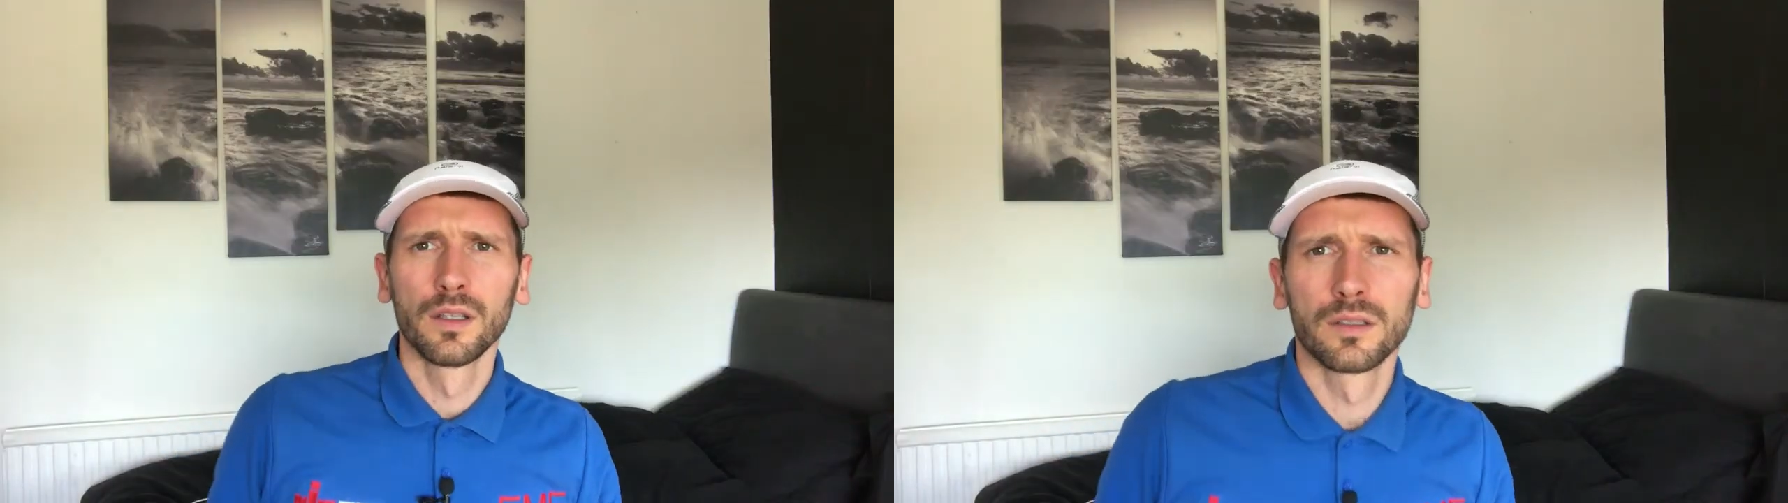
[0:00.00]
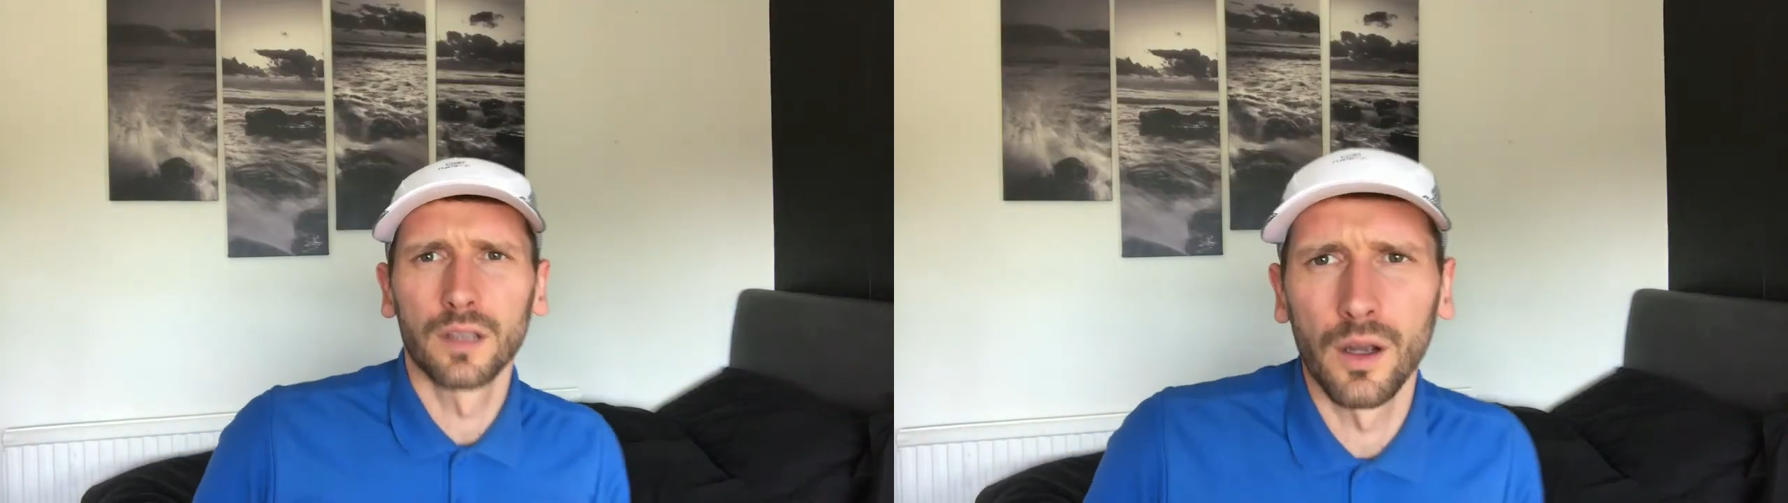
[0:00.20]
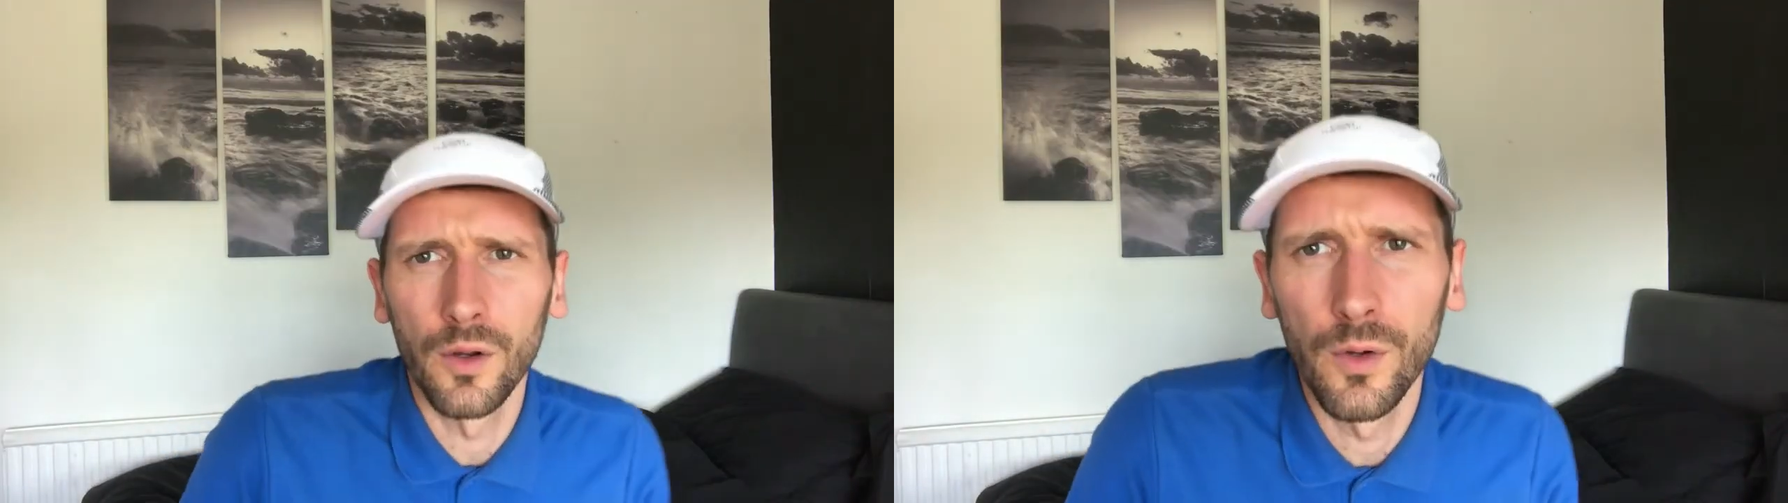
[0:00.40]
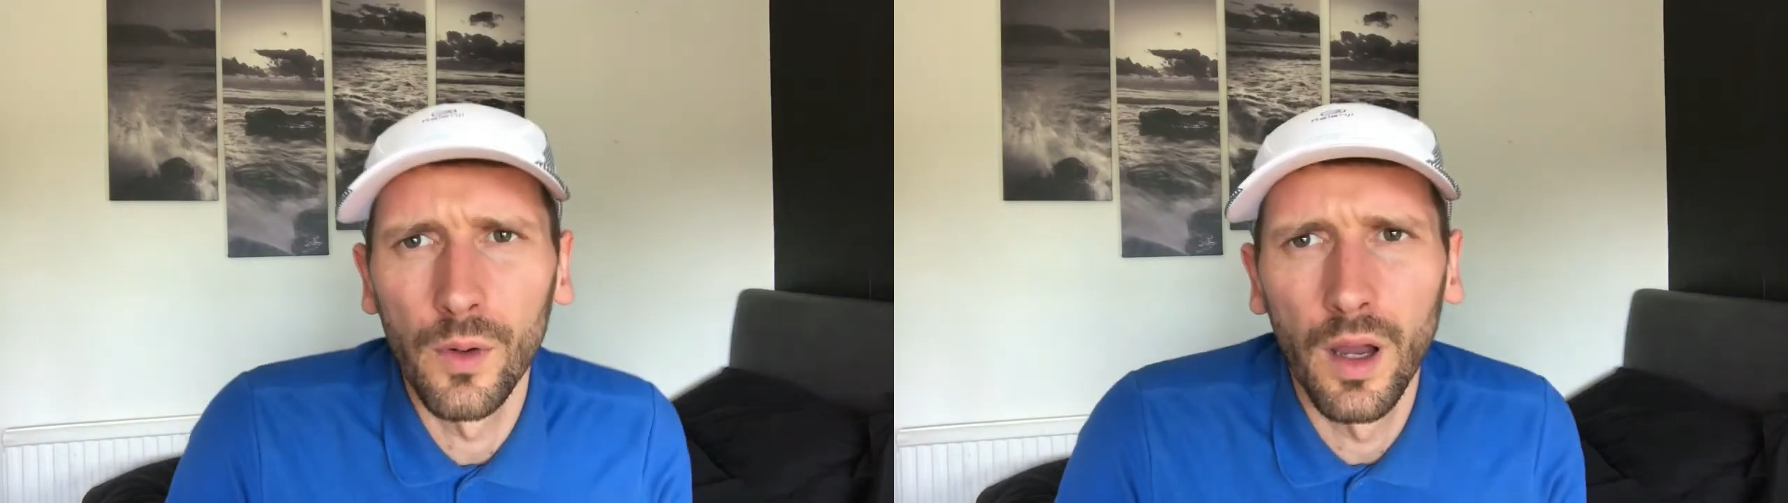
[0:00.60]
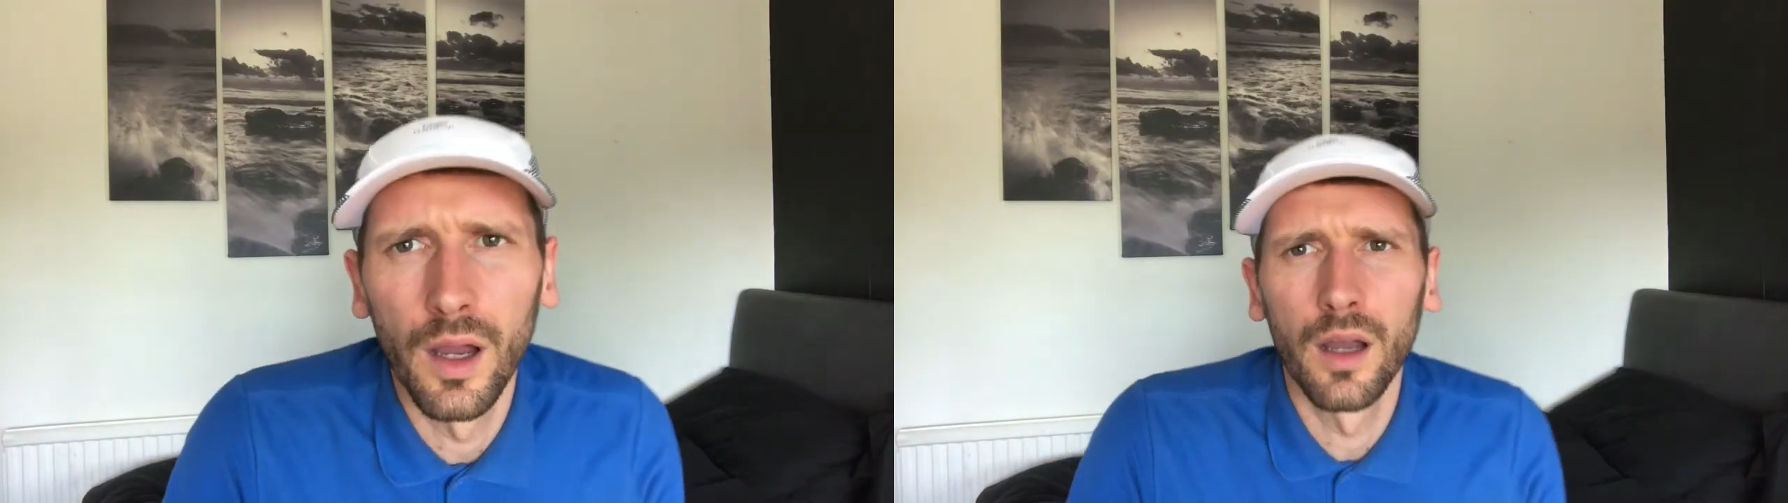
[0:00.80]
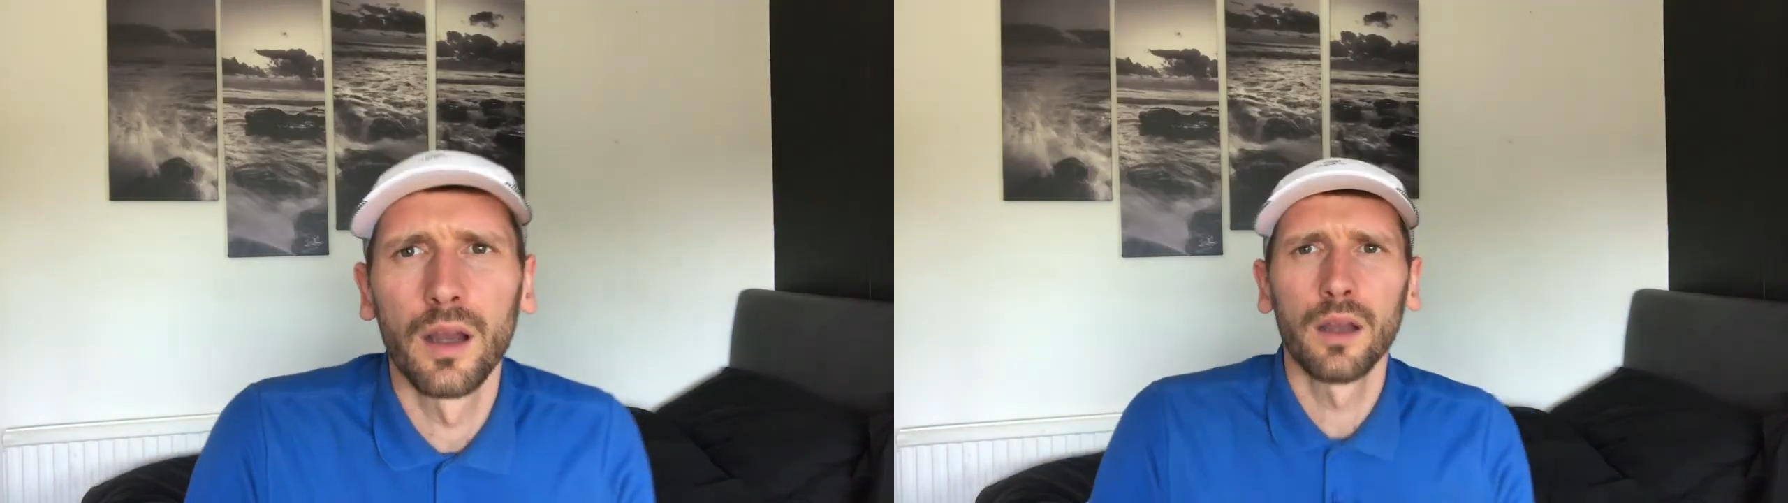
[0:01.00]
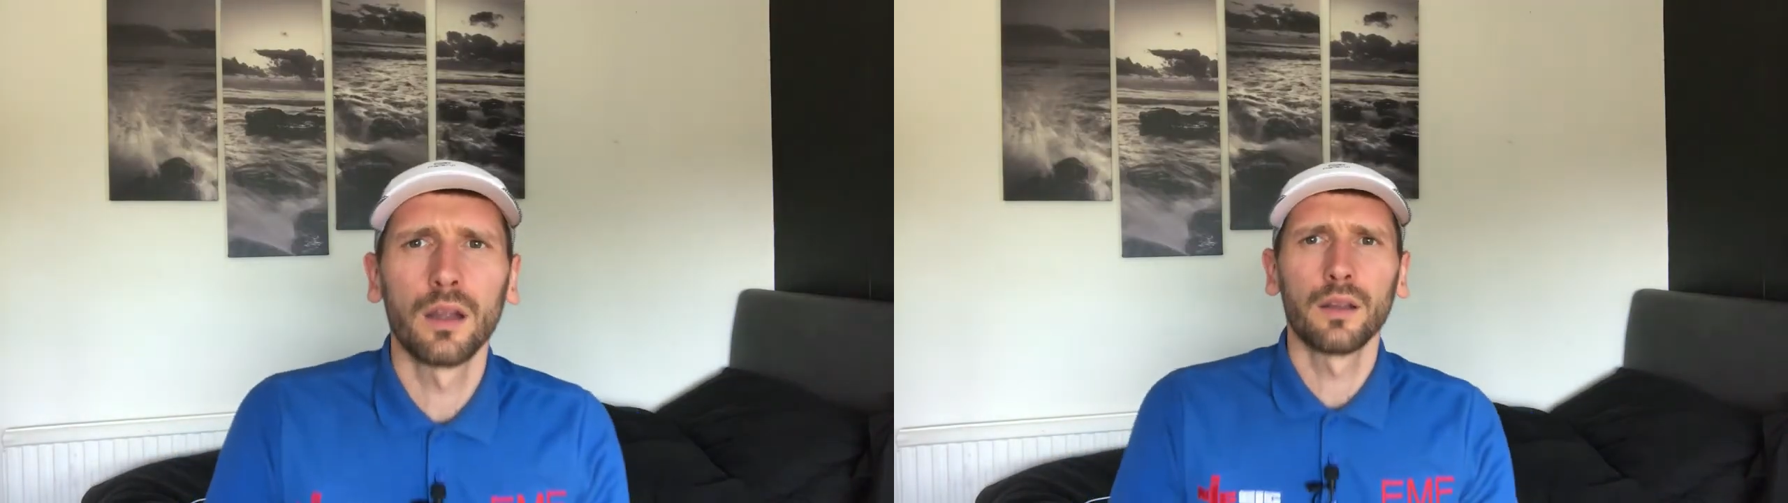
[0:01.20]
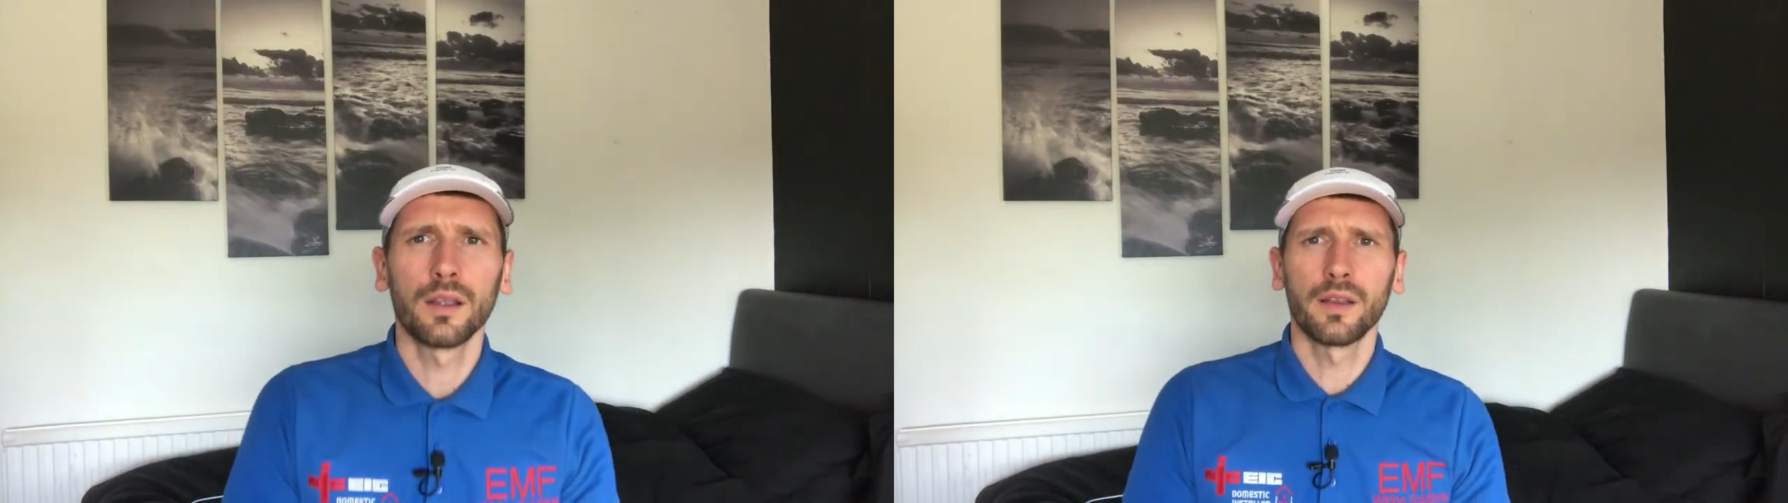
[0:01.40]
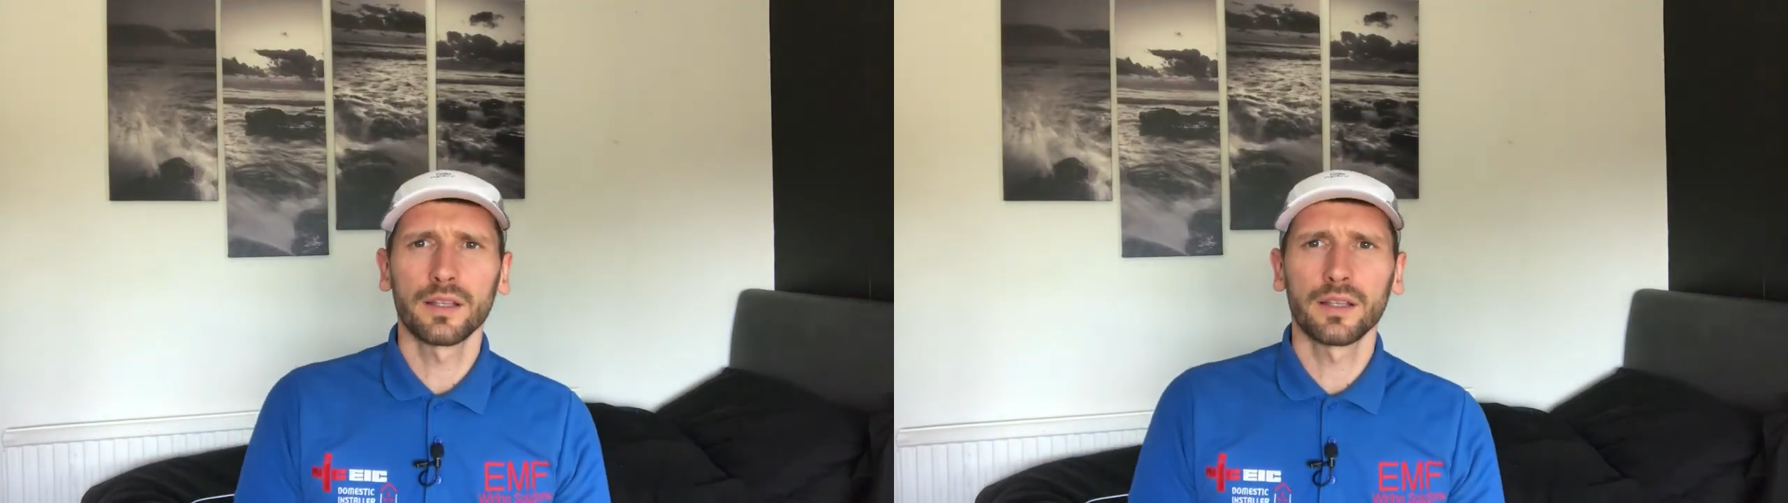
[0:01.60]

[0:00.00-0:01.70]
So yeah,